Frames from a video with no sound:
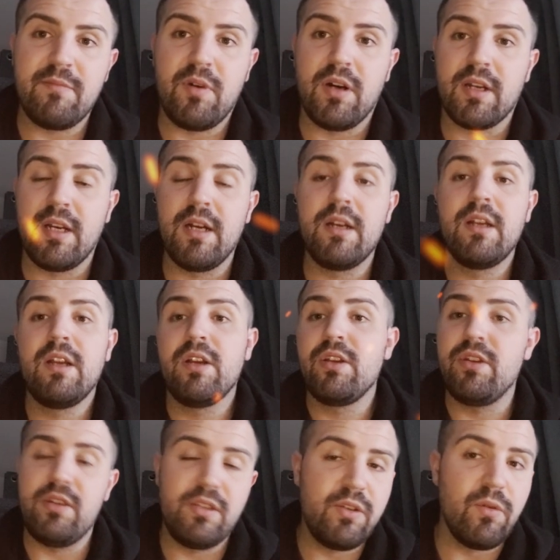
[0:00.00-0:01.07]
marker,
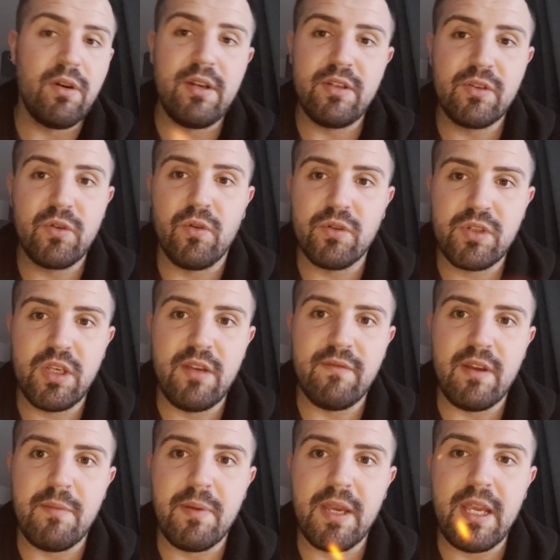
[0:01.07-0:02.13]
you still only score 2
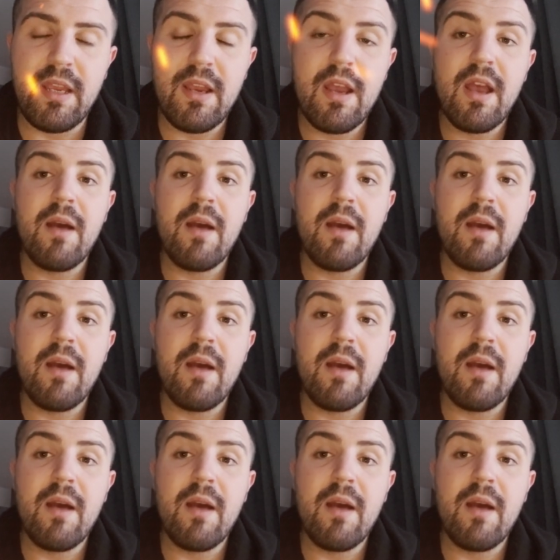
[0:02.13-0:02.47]
VP,